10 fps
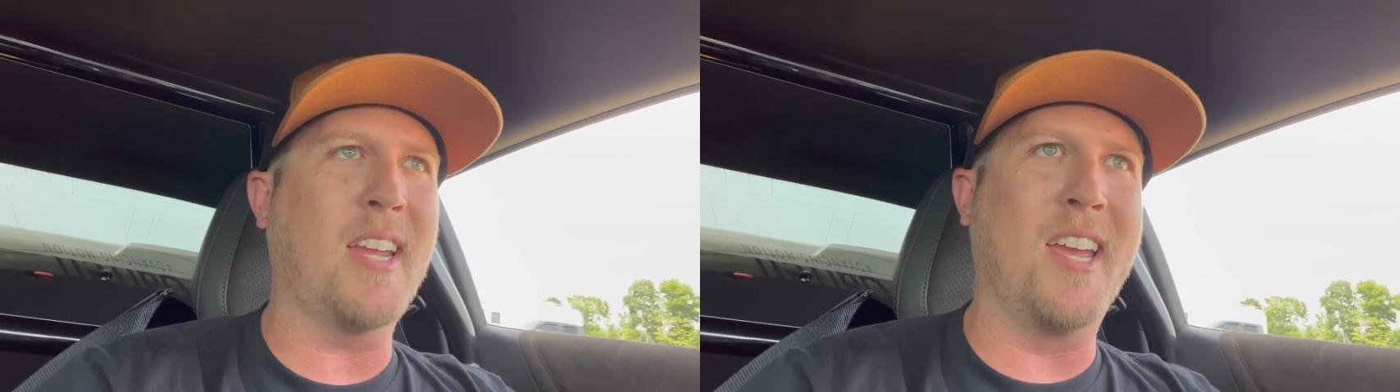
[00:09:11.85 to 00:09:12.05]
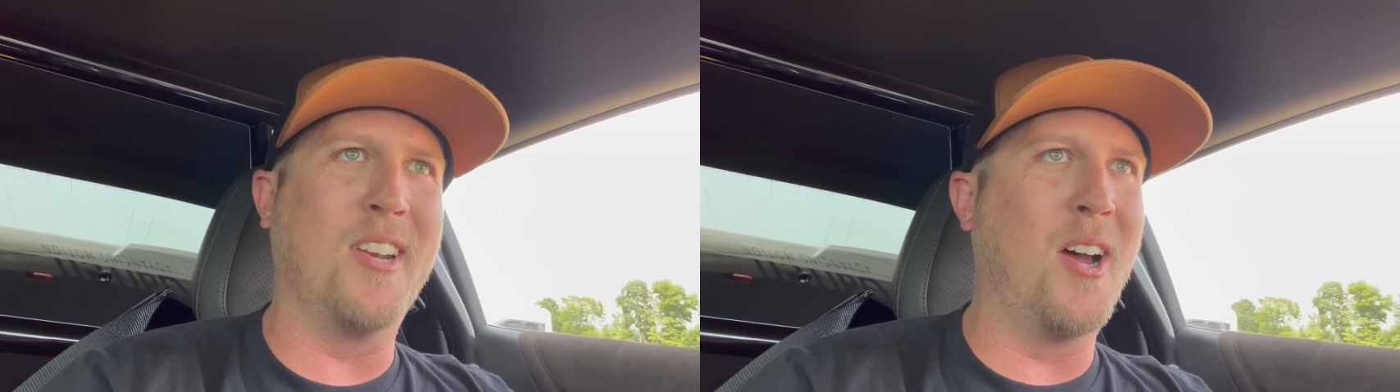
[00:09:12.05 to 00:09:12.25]

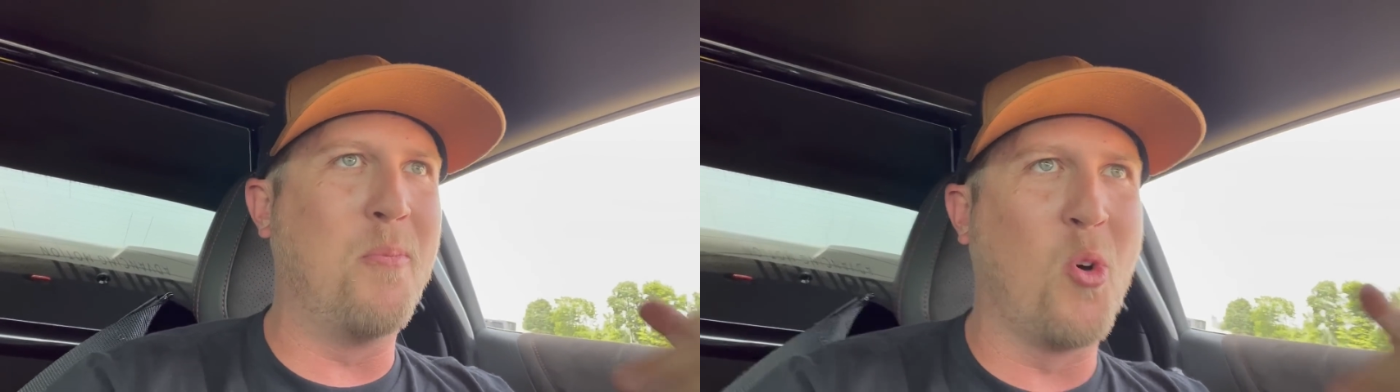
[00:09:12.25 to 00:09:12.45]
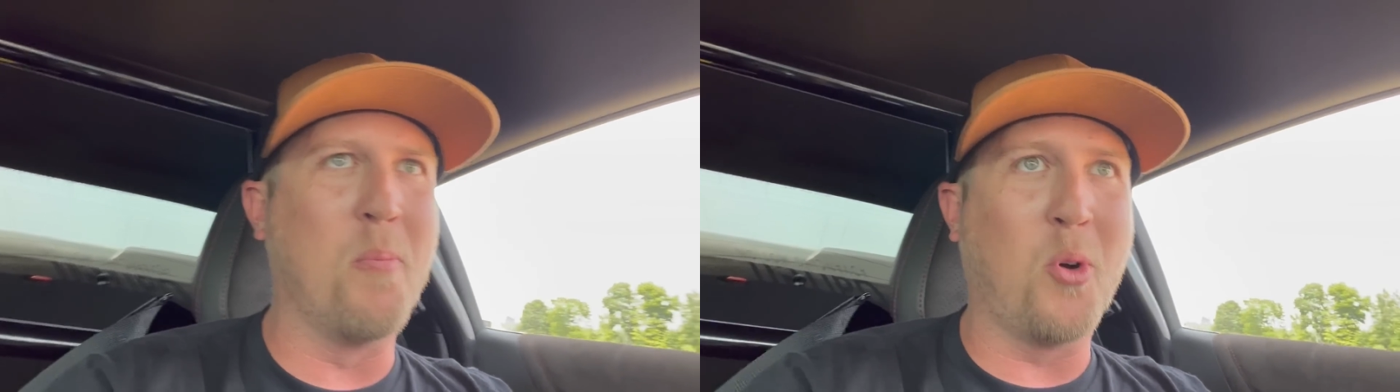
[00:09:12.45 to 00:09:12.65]
and
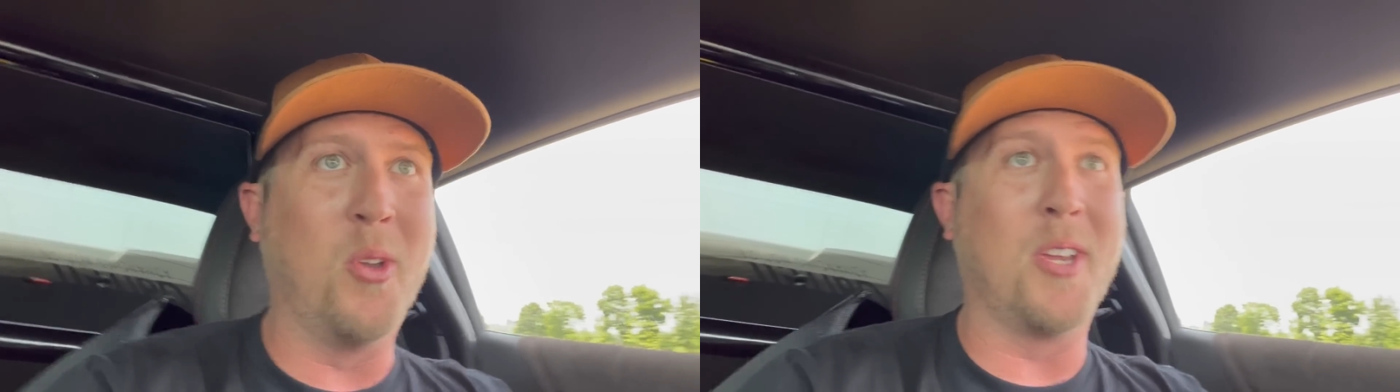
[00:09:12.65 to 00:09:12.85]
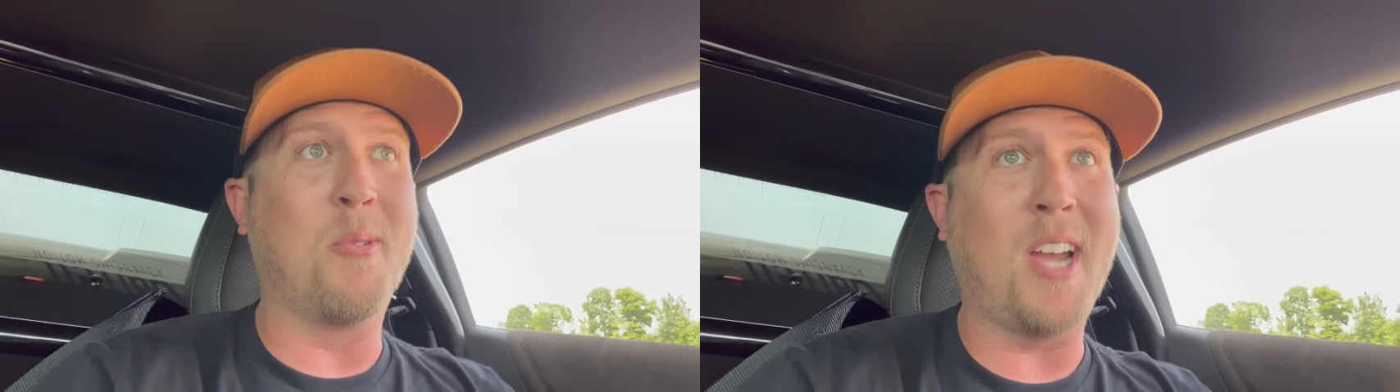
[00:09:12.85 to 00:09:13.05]
more
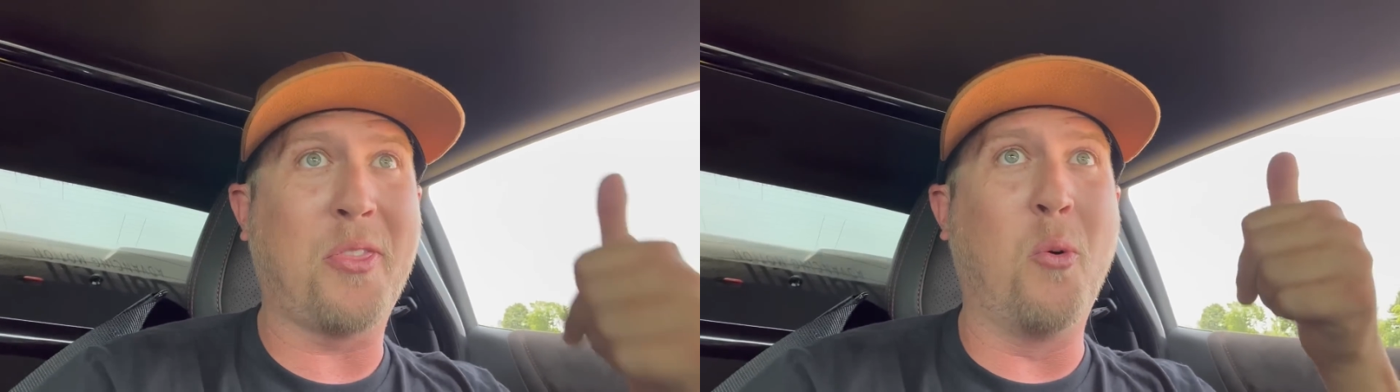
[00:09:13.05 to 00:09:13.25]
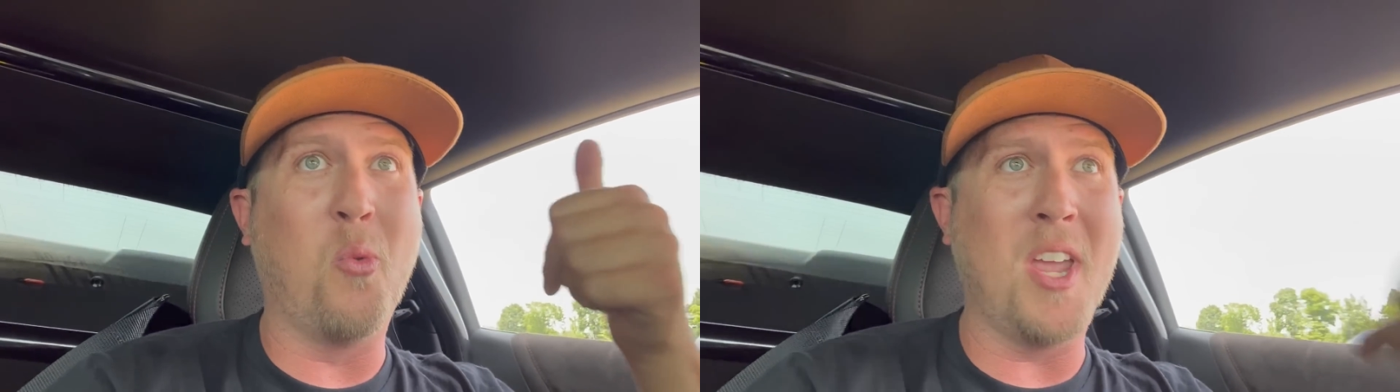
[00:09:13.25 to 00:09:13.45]
importantly, we got
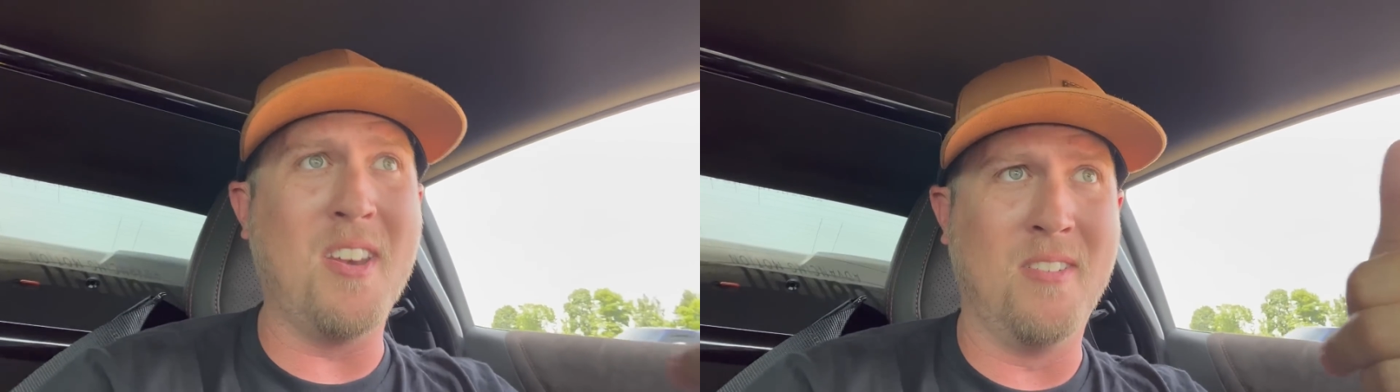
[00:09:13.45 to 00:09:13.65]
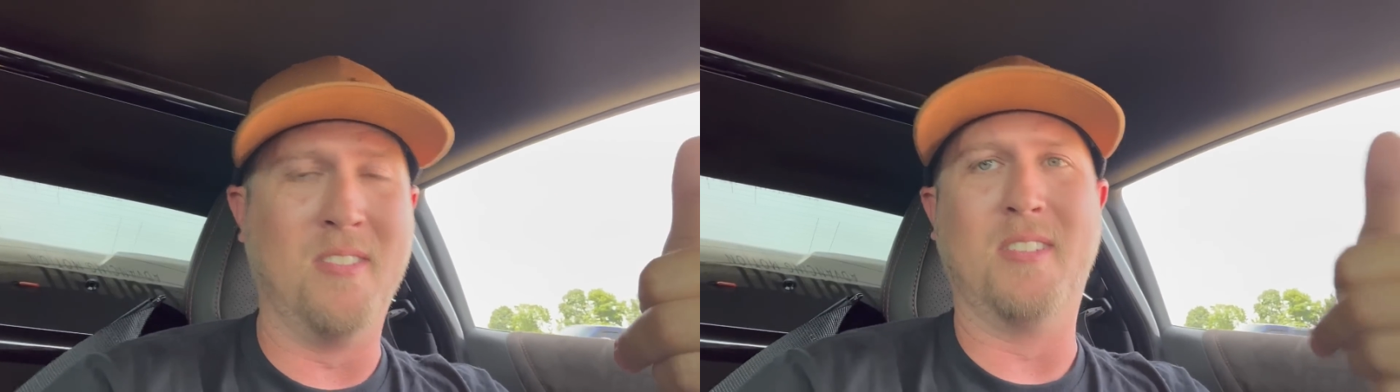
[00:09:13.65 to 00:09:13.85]
the
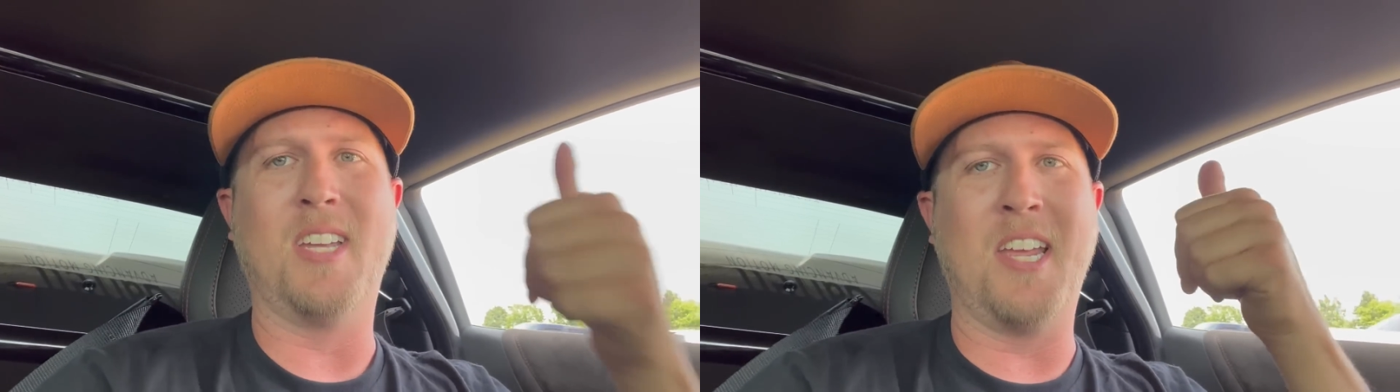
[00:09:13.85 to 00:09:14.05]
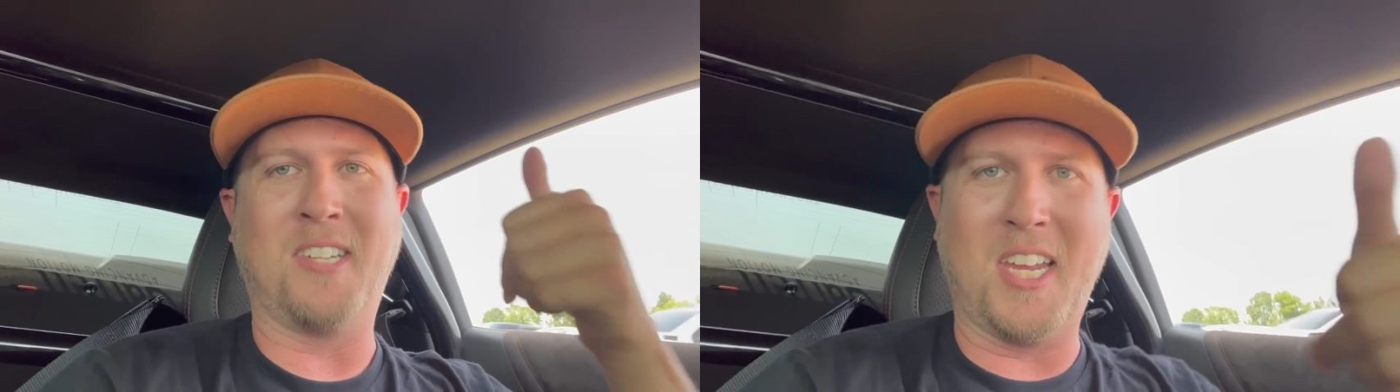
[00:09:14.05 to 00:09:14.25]

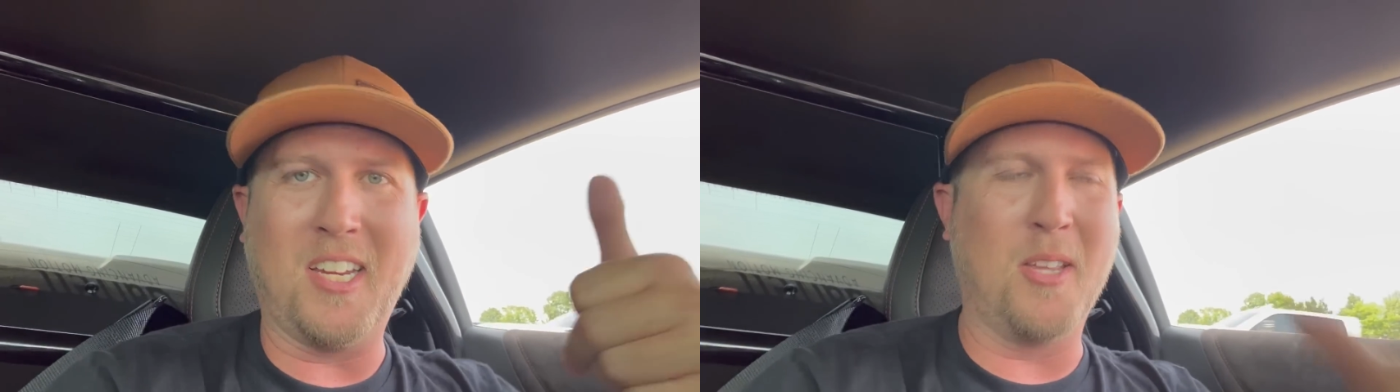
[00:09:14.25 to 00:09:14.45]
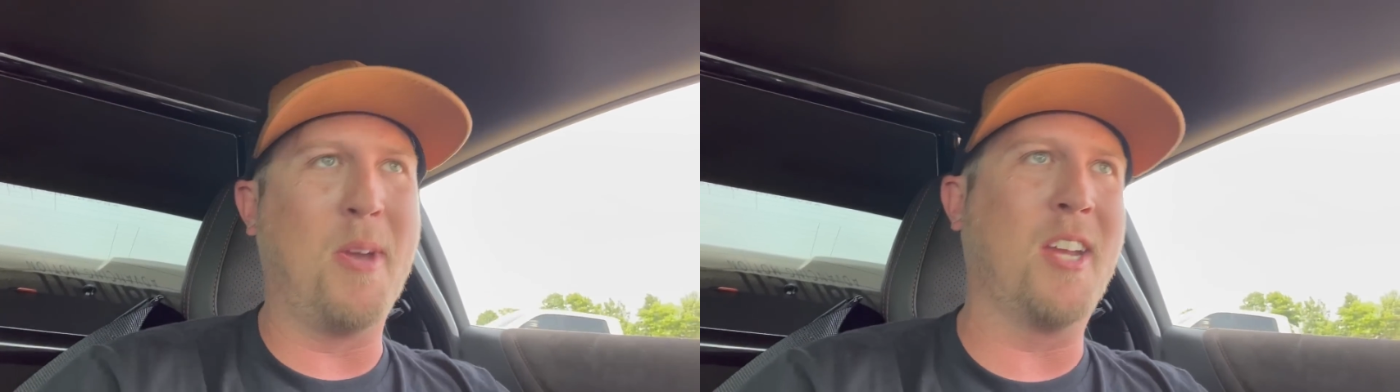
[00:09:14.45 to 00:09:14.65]
win in King
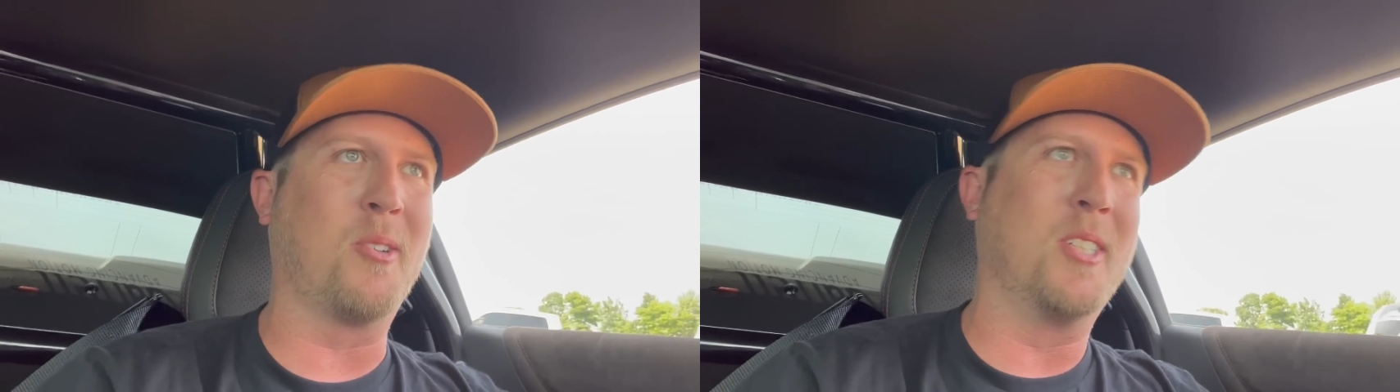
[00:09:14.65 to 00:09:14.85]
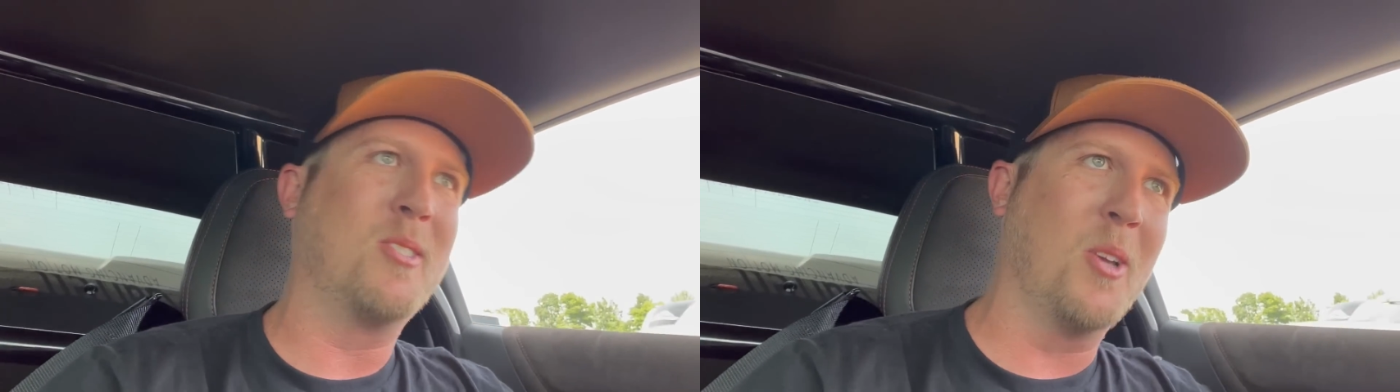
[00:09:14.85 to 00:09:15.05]
of the
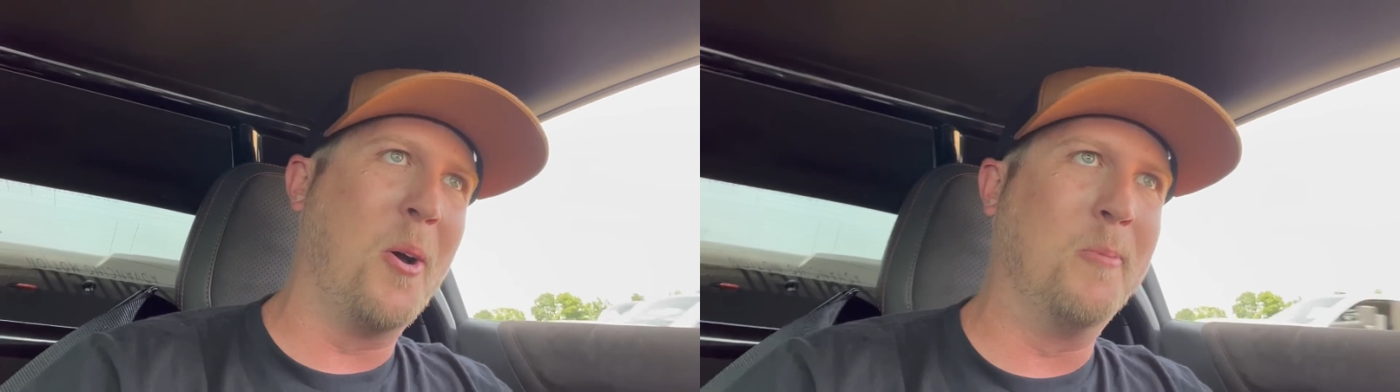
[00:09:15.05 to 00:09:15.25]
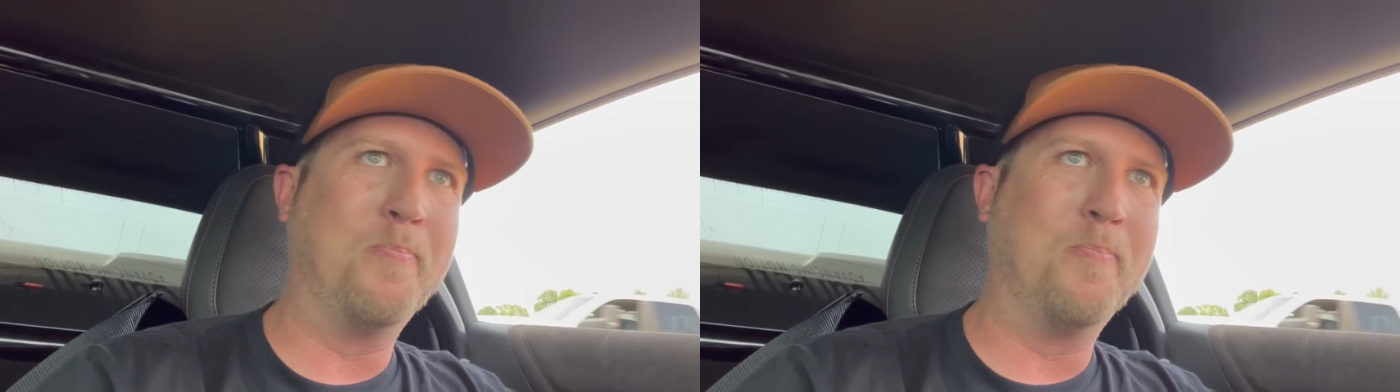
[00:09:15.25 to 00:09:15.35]
Bakery. So